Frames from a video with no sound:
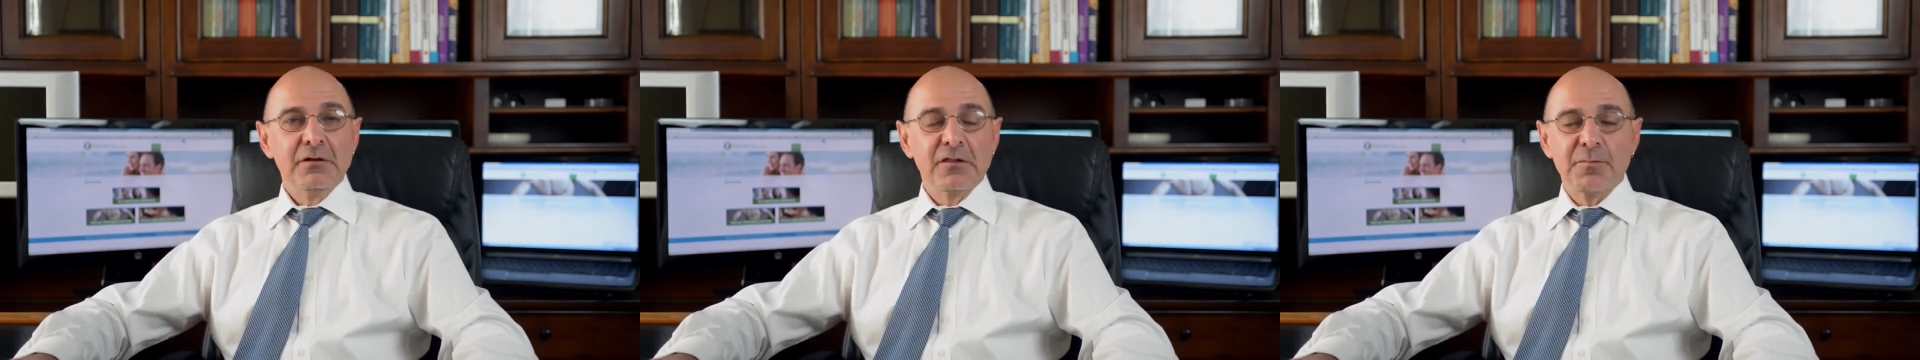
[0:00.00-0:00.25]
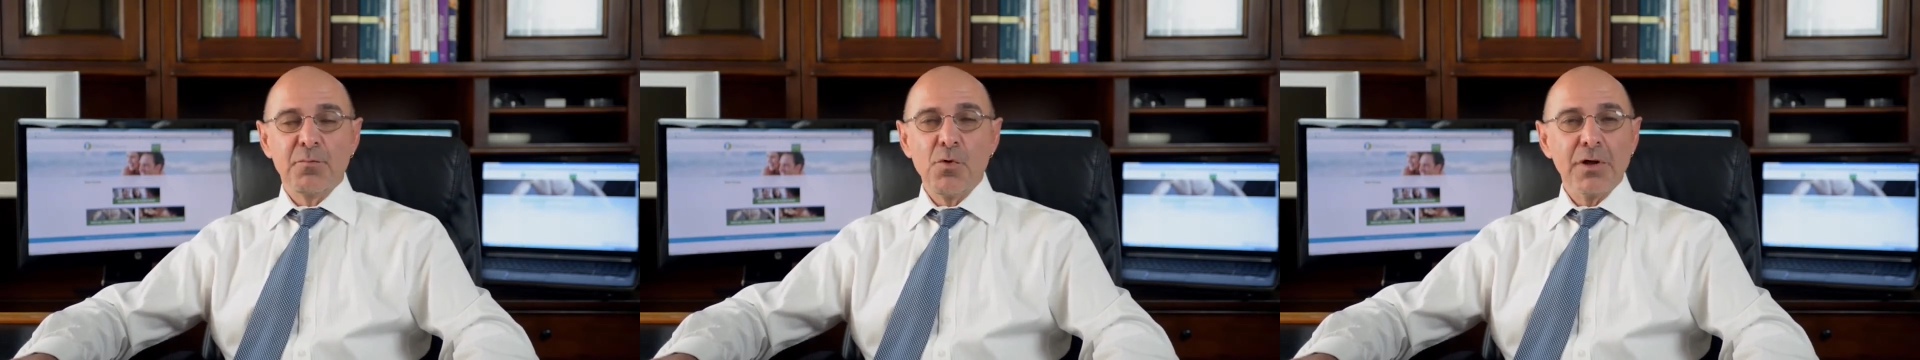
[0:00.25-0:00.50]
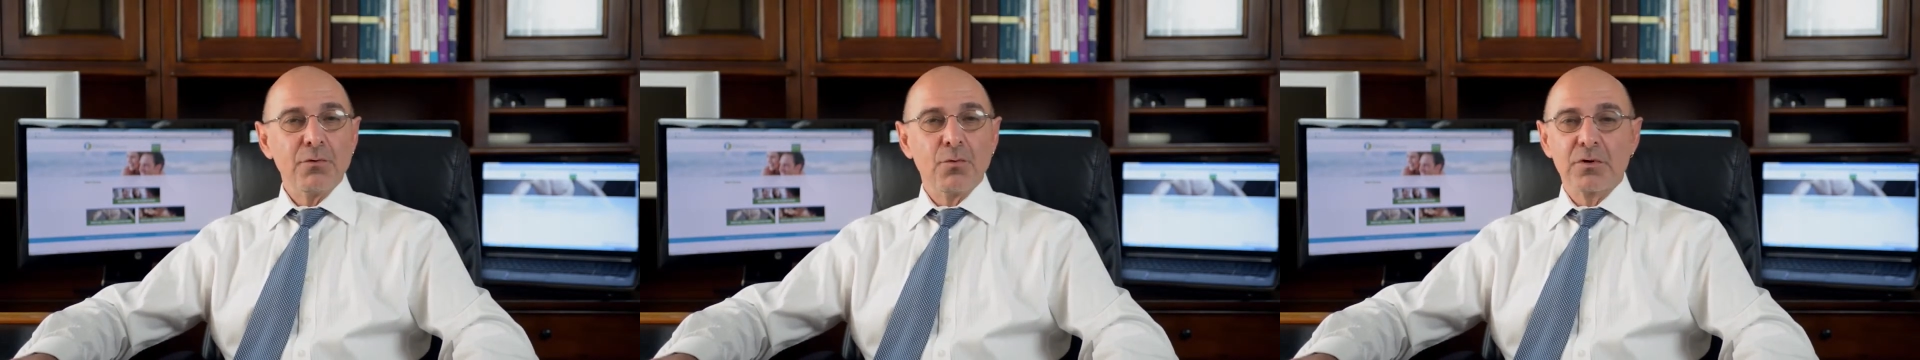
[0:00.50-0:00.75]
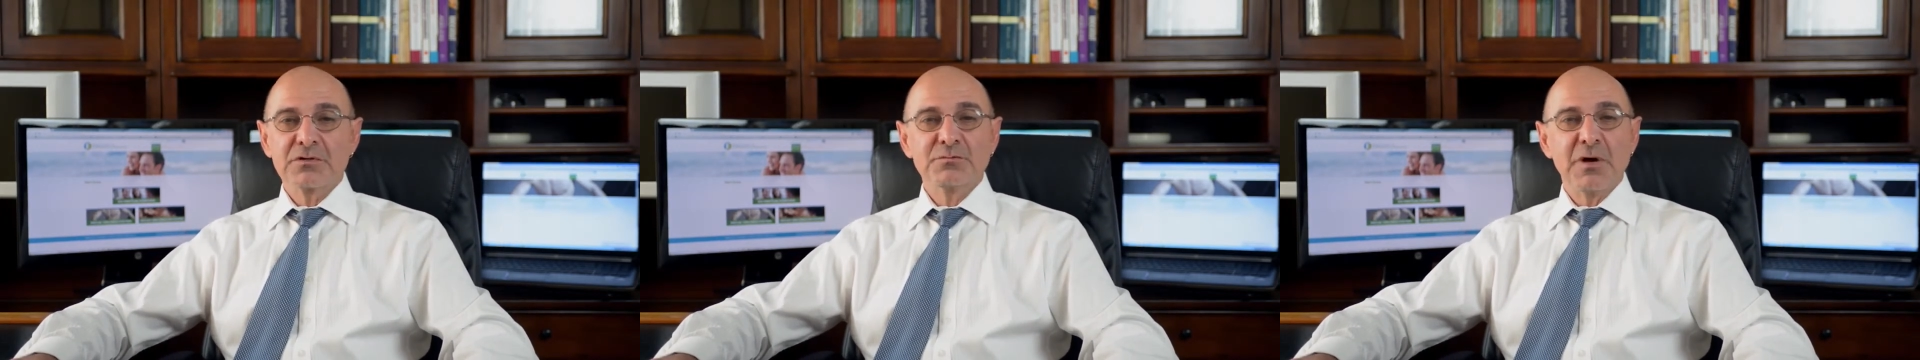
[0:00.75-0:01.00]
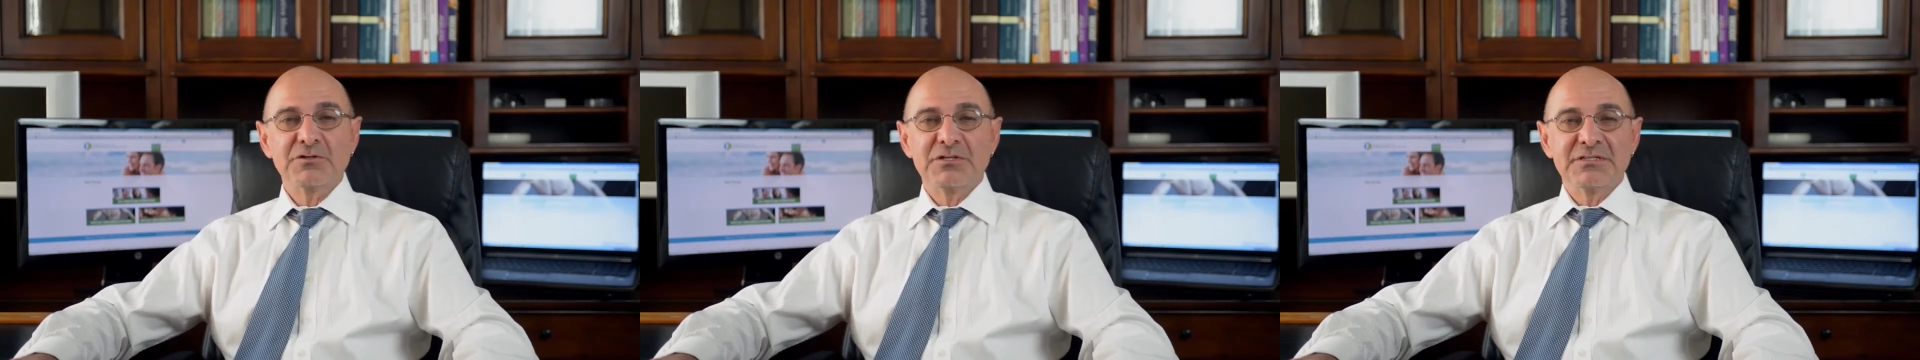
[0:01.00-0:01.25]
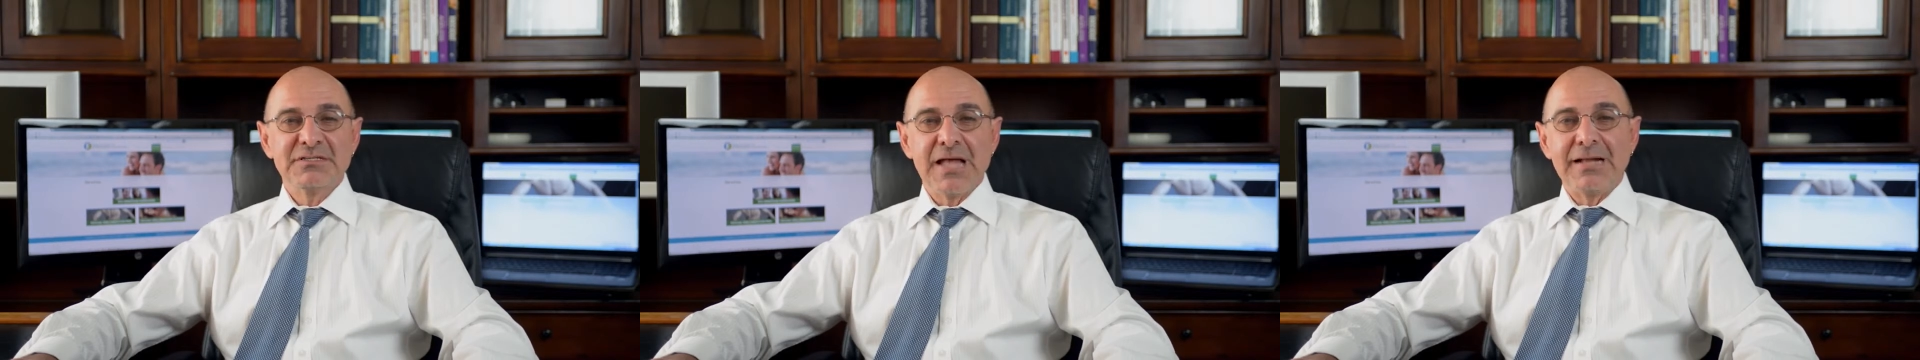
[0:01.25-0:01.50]
to the point where as
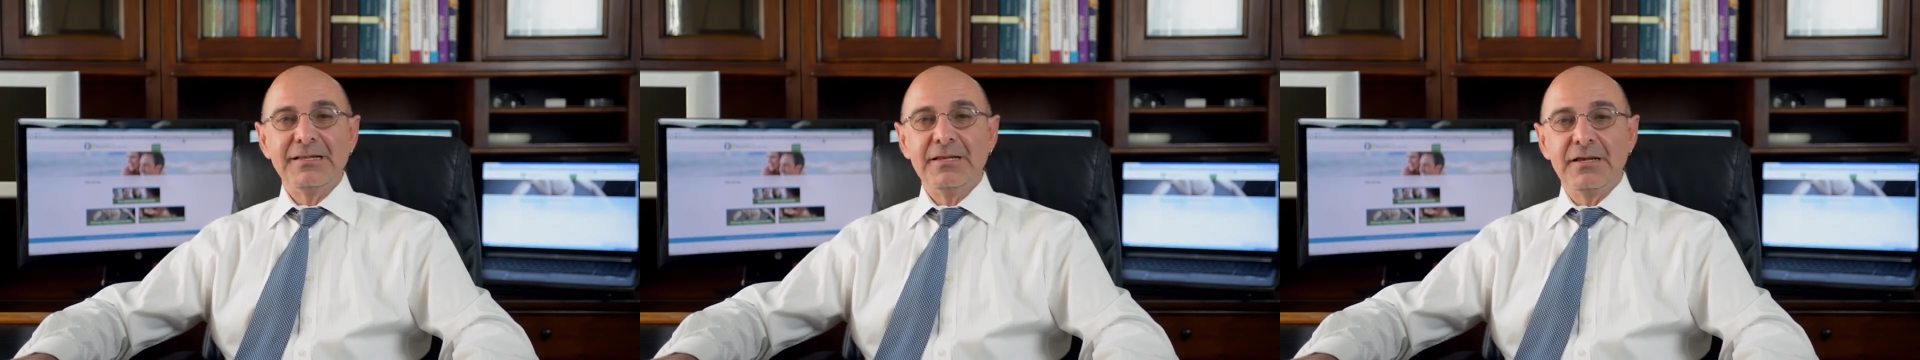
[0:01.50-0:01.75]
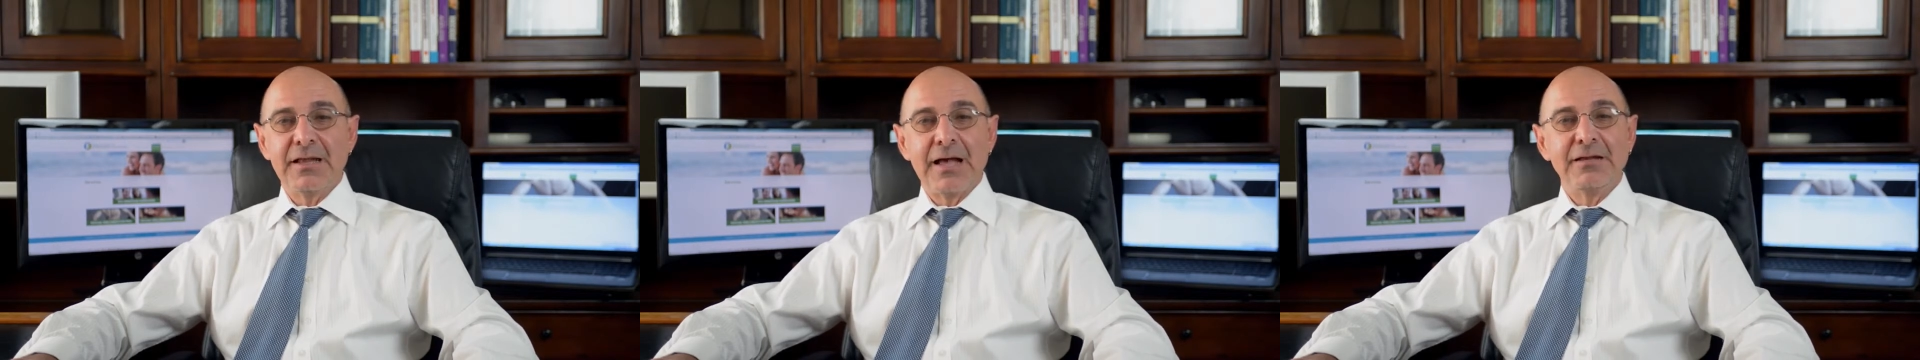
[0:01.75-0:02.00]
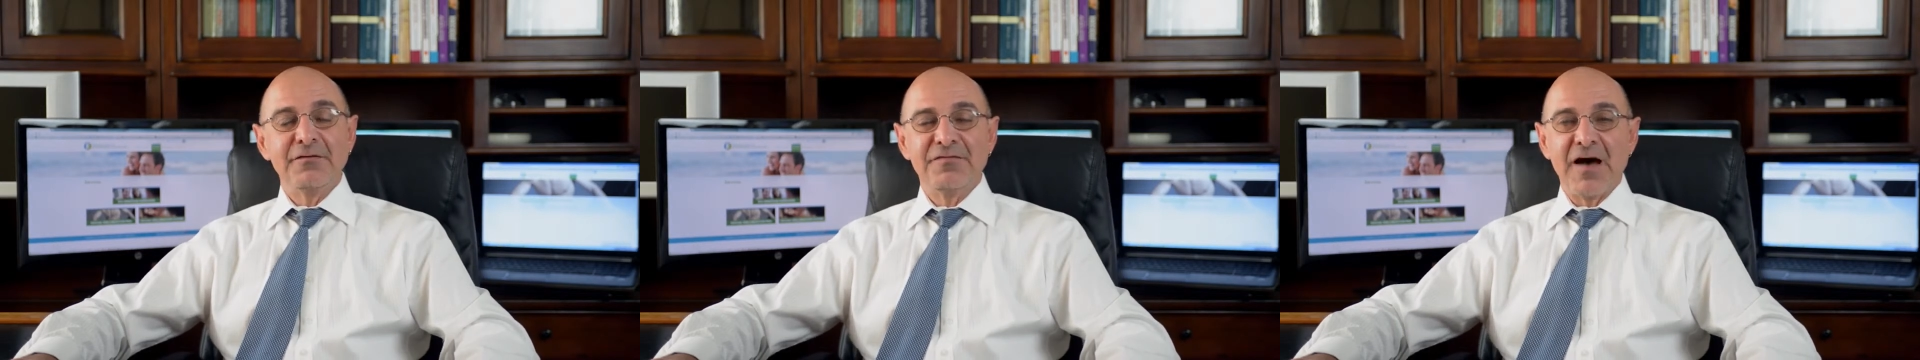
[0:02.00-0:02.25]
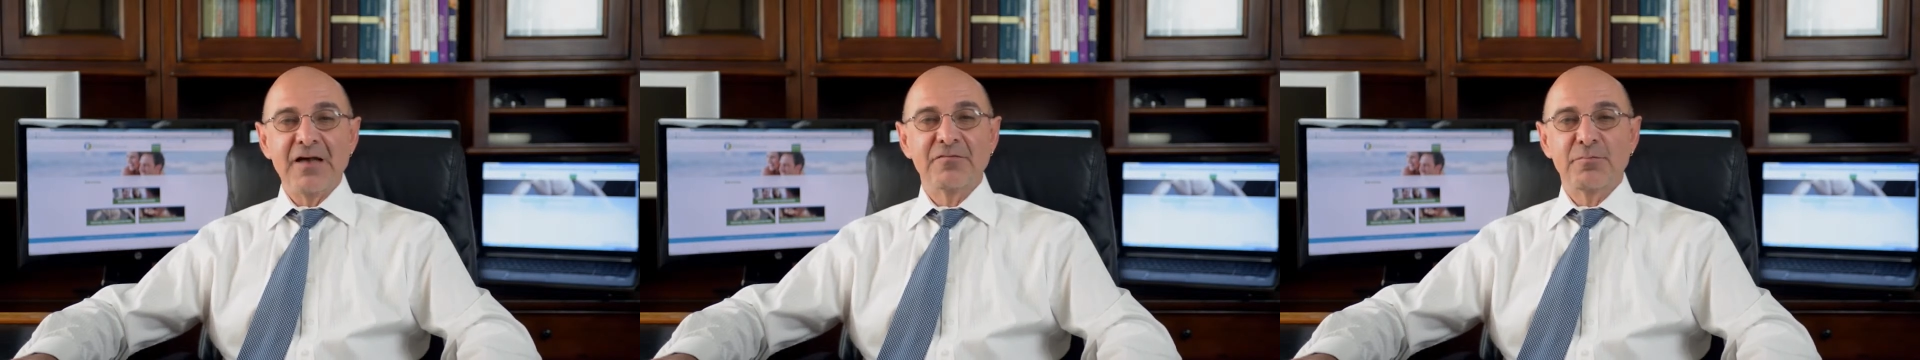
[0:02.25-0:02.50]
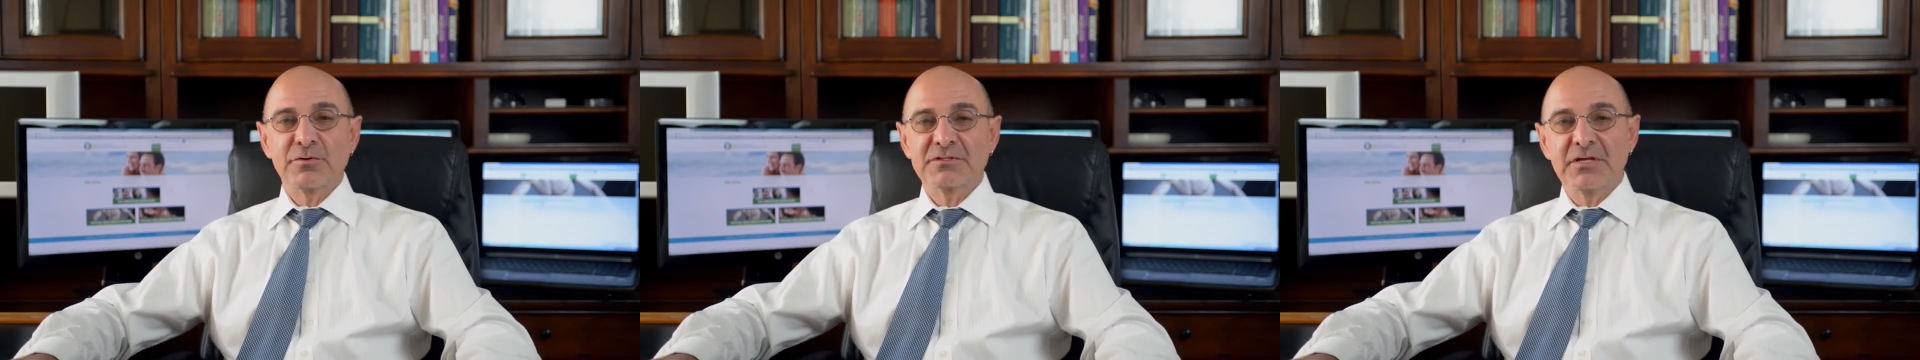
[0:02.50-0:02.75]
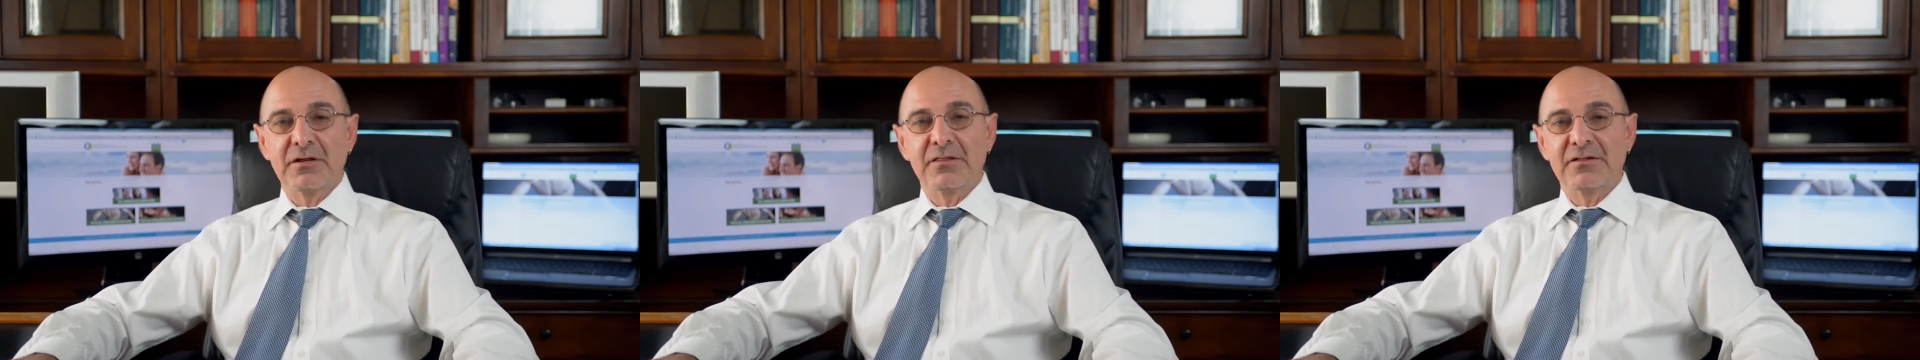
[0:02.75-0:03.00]
much as 90 to 95%